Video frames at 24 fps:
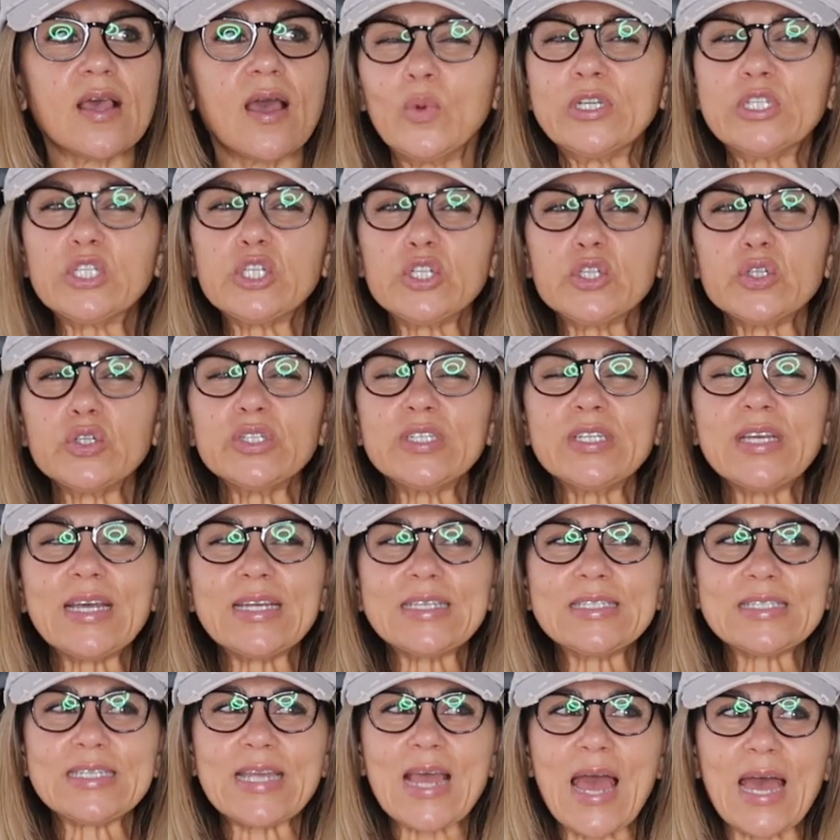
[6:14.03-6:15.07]
We should
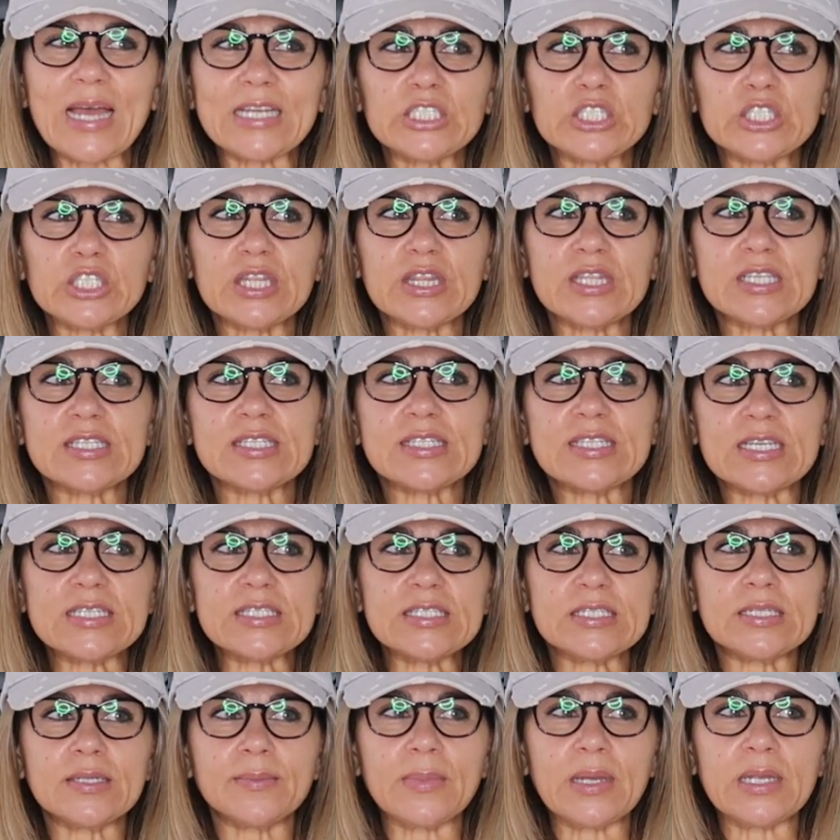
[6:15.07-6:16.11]
attach the
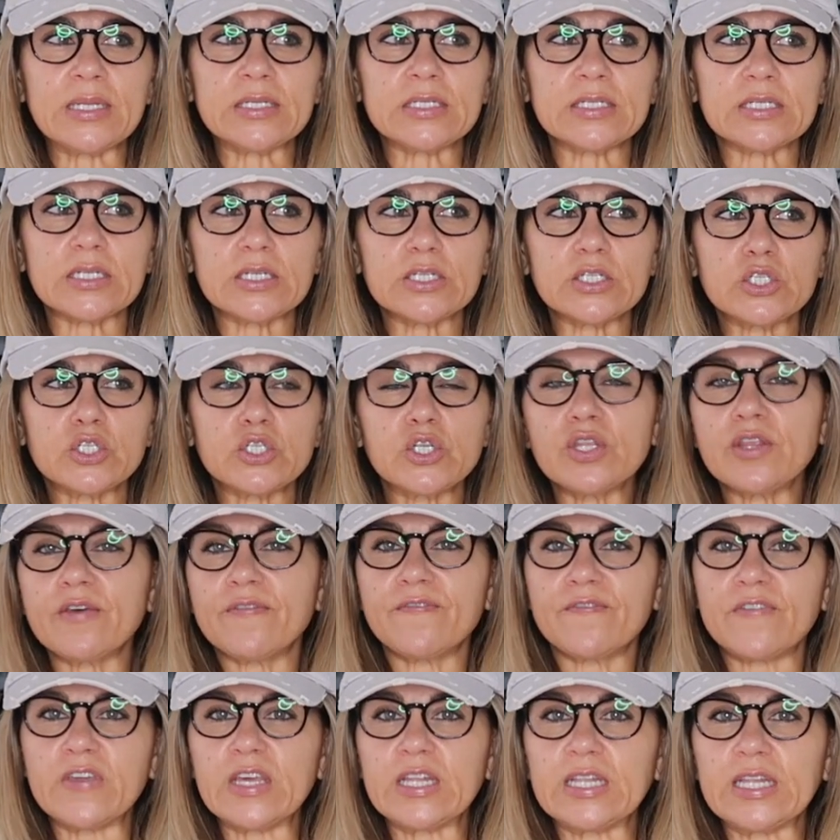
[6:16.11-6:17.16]
sentiment to the
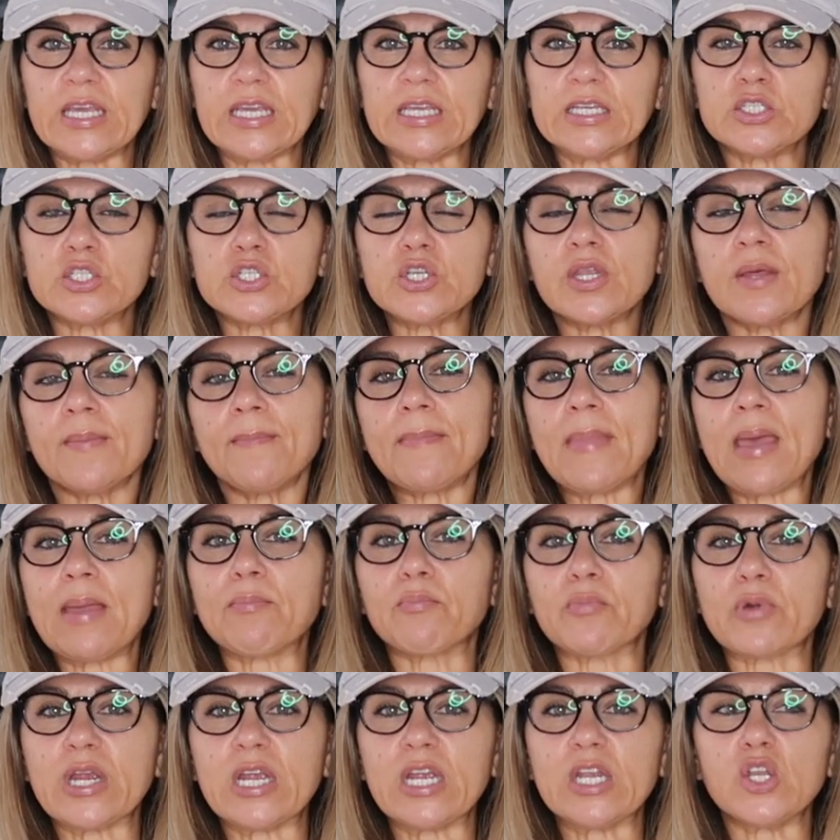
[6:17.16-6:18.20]
feeling, to the
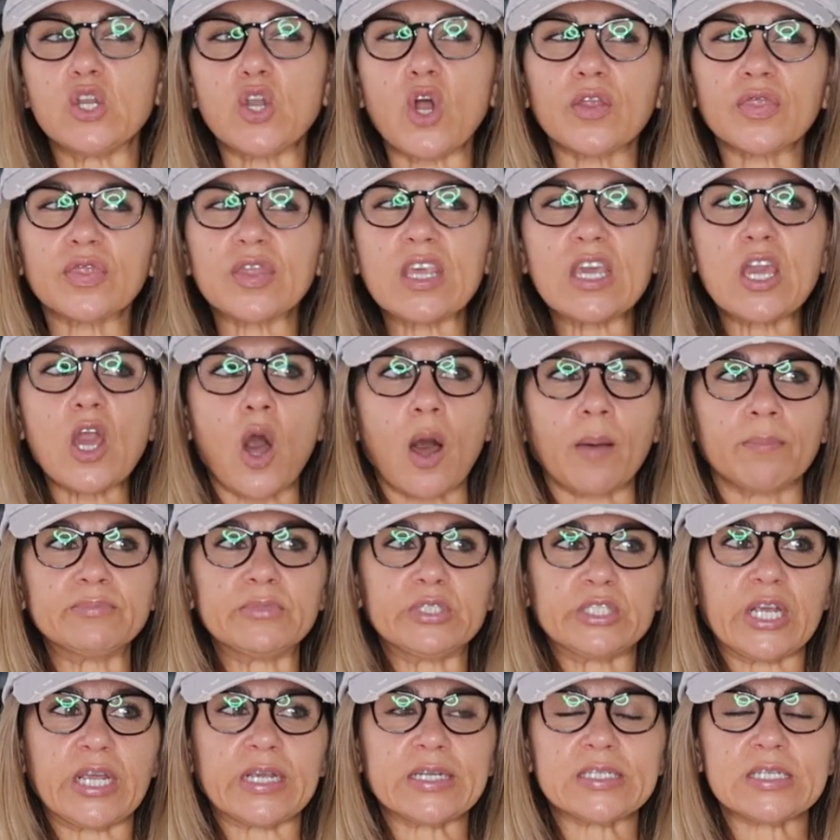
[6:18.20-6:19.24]
memory, not the
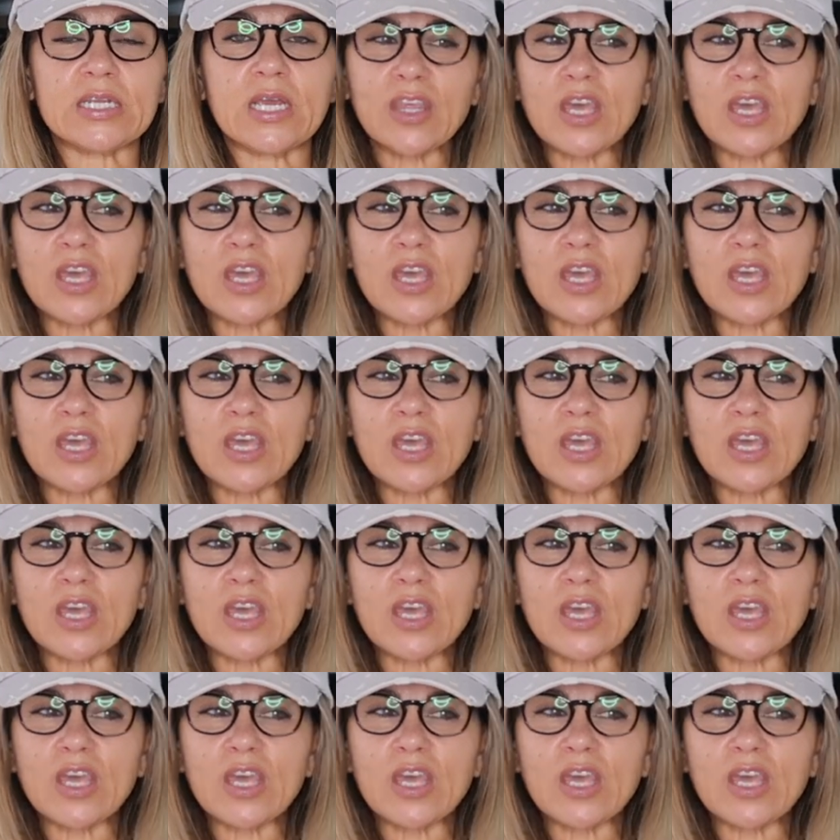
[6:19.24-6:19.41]
object.